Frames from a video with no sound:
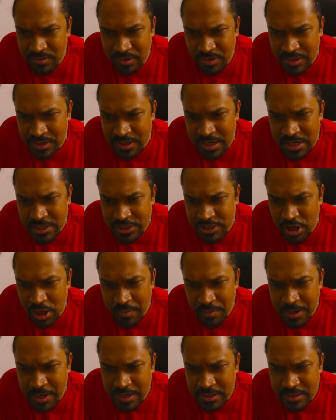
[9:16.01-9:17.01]
All the relational
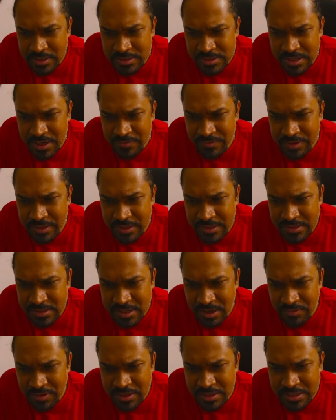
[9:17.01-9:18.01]
operators and everything is
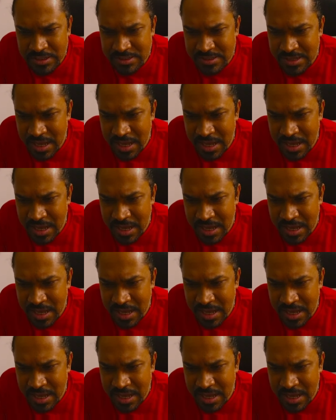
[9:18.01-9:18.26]
covered in this.